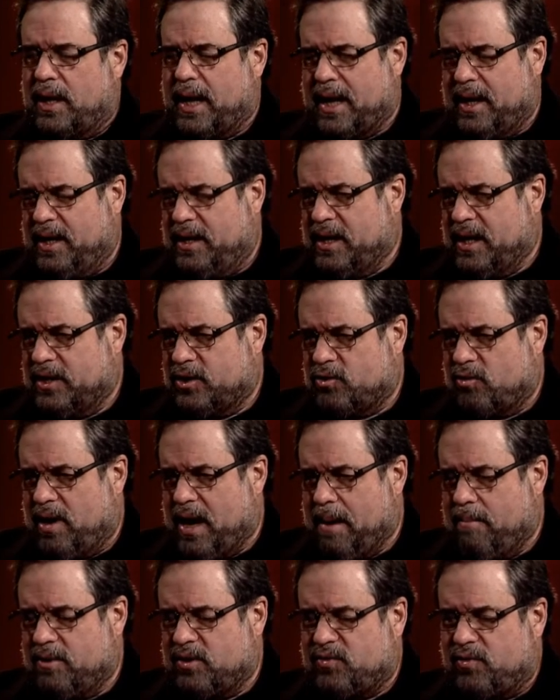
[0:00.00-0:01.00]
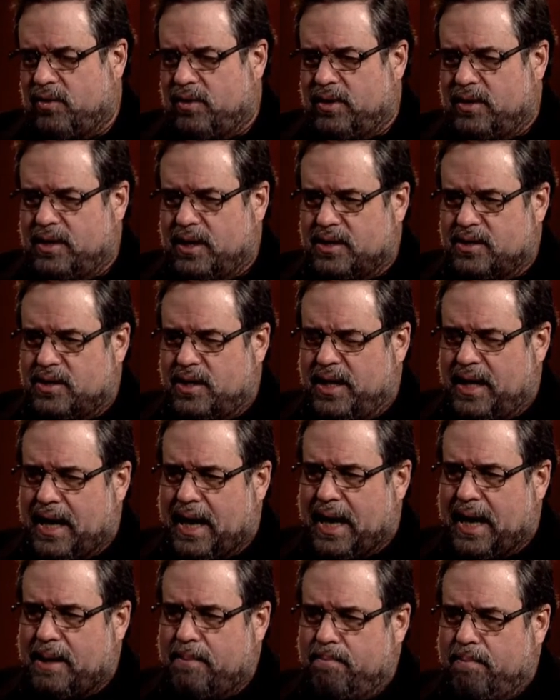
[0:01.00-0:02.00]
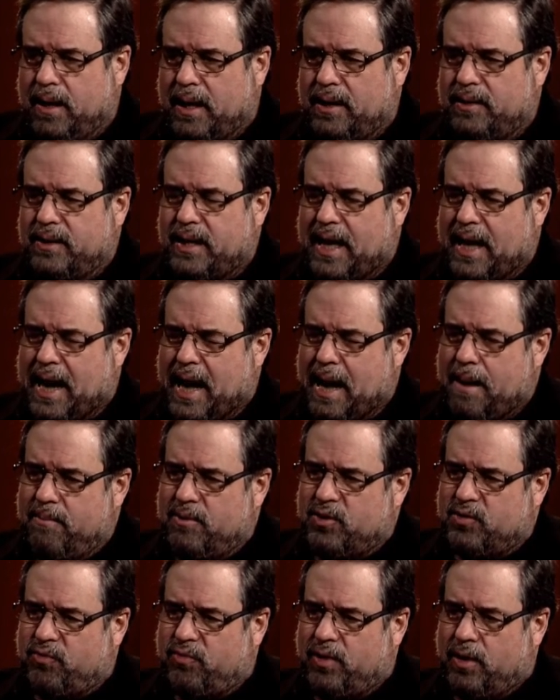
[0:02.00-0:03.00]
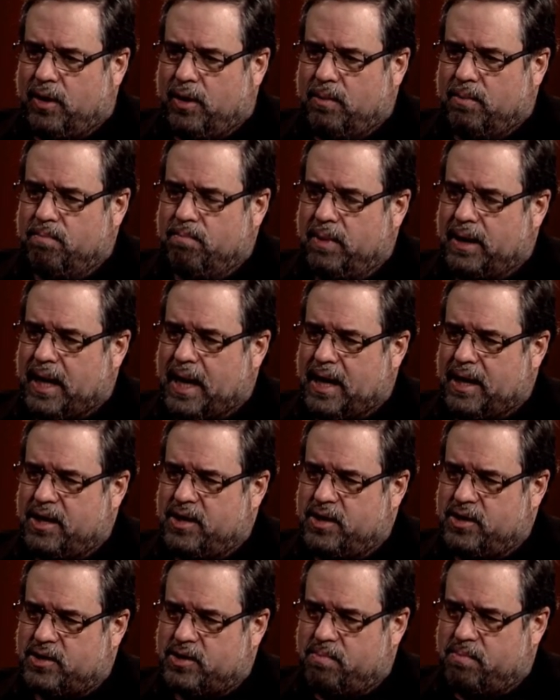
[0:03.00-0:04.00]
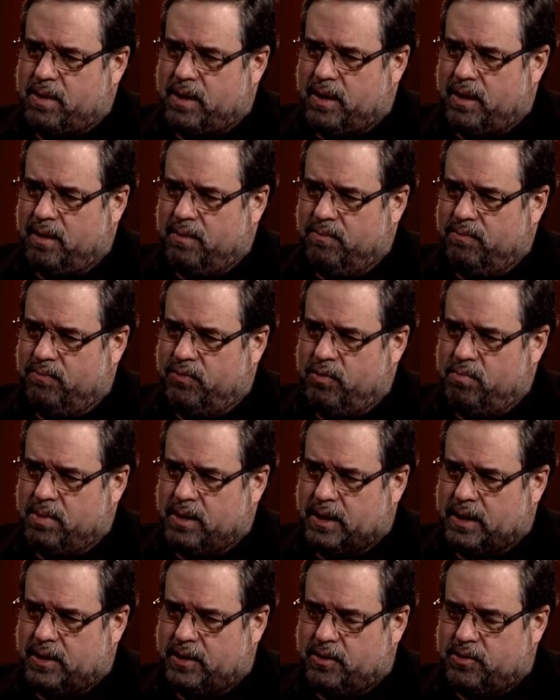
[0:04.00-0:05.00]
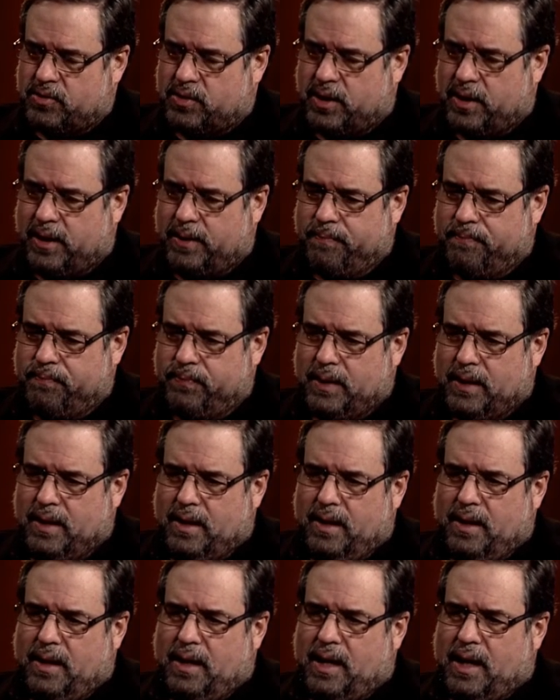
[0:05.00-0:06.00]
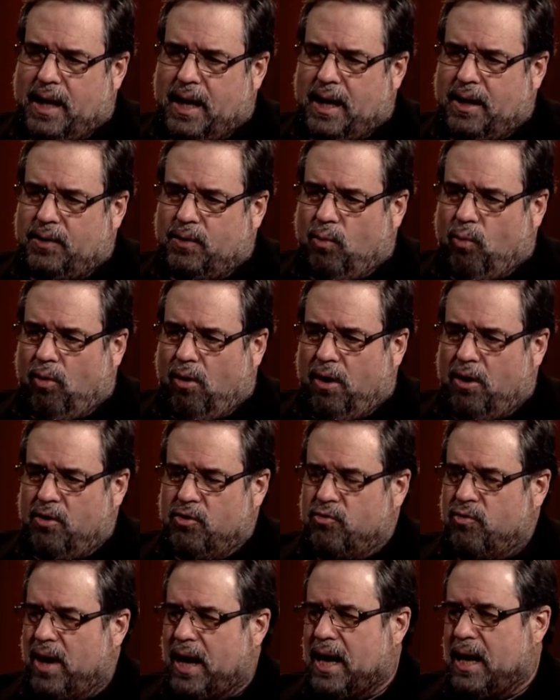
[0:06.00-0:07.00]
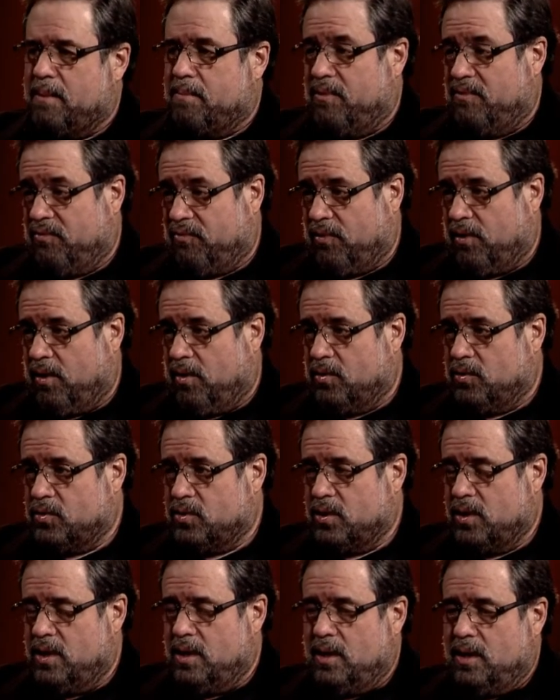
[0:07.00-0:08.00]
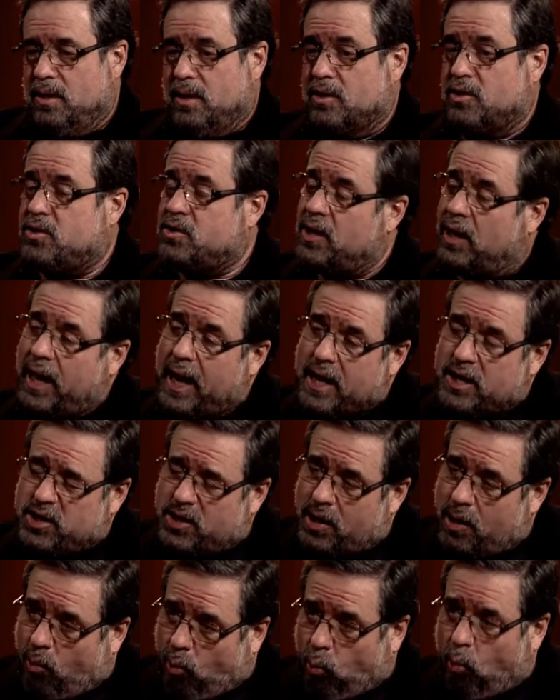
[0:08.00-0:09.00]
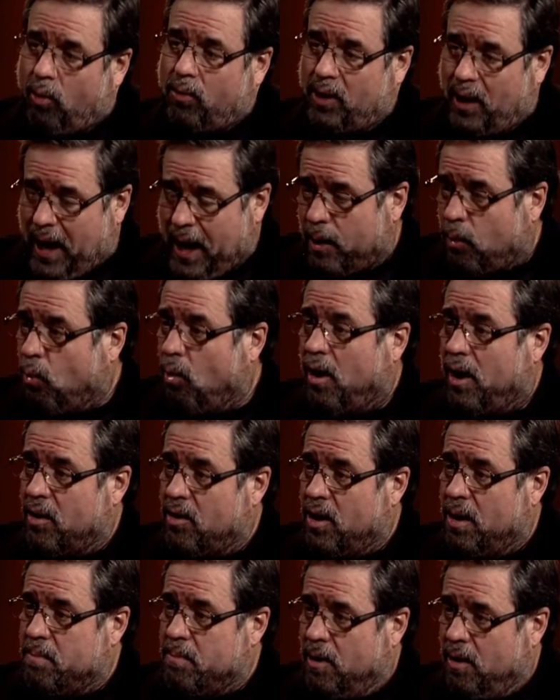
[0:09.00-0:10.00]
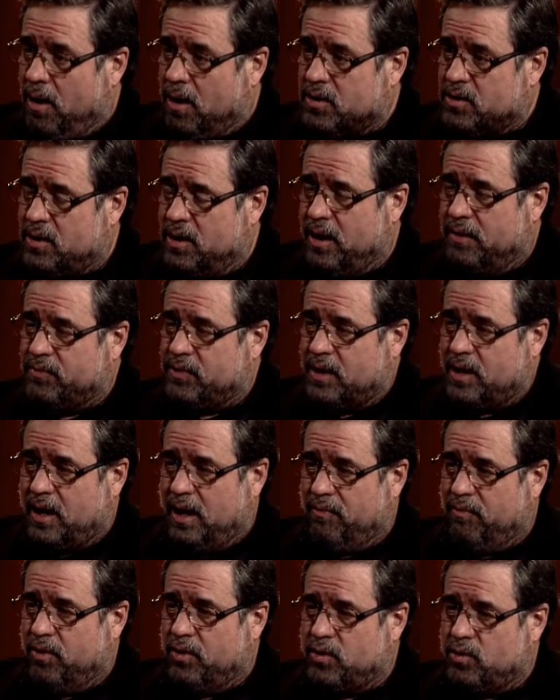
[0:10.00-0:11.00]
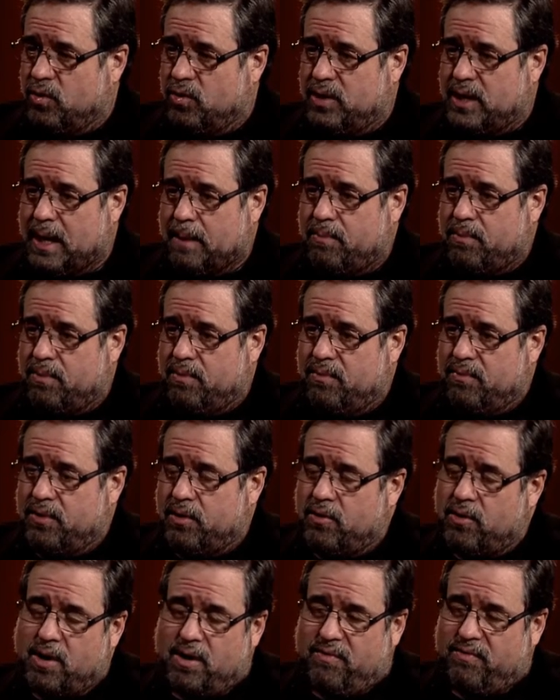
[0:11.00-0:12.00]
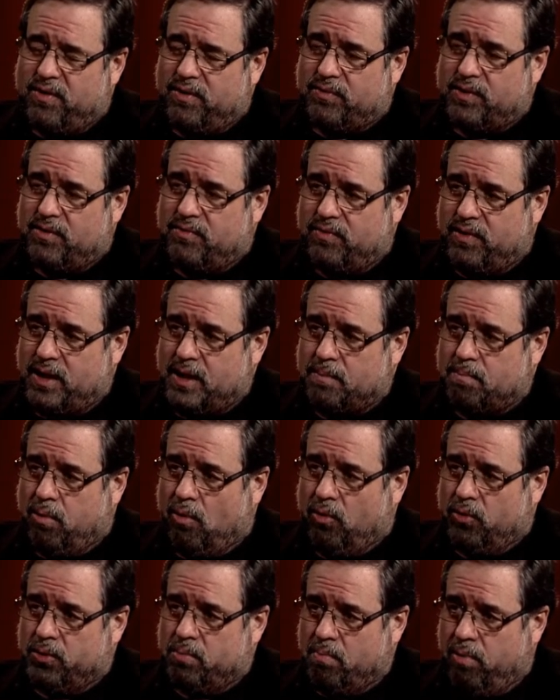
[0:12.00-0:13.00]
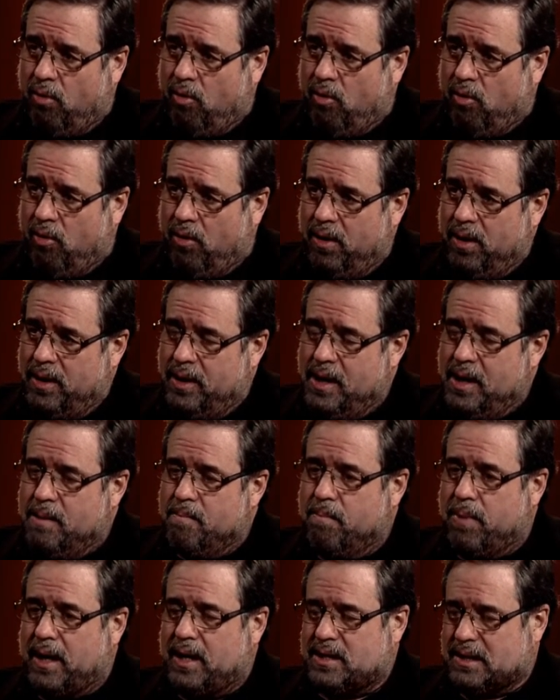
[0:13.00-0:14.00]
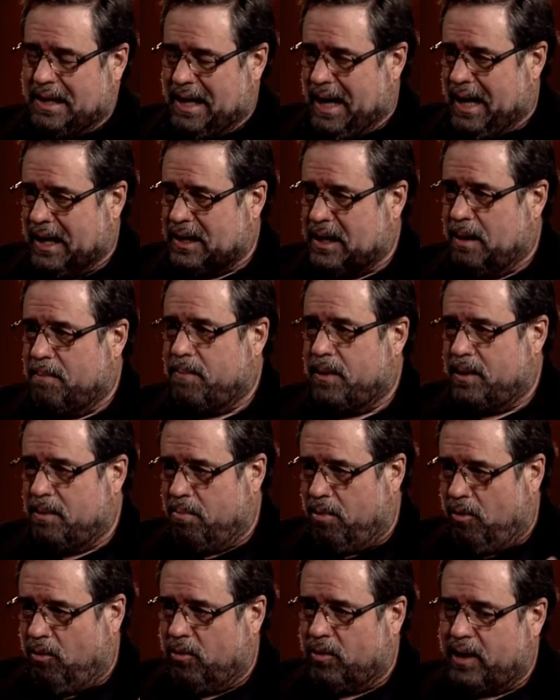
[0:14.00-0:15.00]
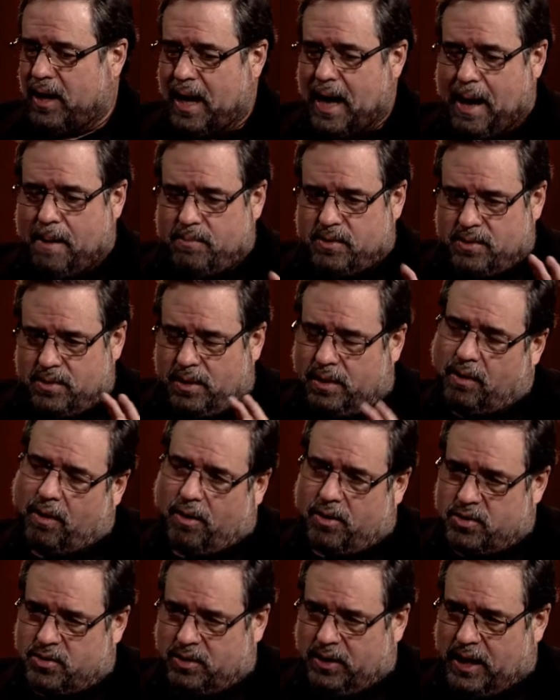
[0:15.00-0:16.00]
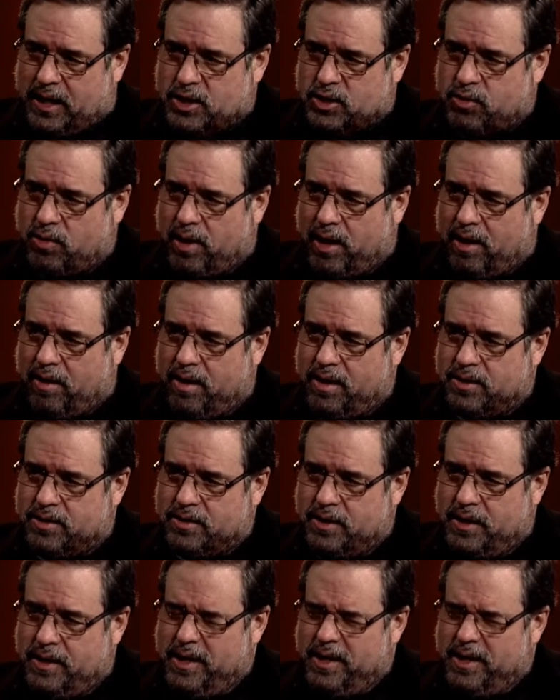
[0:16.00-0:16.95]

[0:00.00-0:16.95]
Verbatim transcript: had a denser atmosphere than it does today. But that atmosphere began to disappear a few billion years ago, and the water dried up and froze. There's still actually a lot of water on Mars, enough to cover it to a depth of 30 to 50 feet pole to pole, but it's locked up in the polar caps and in large glacier areas.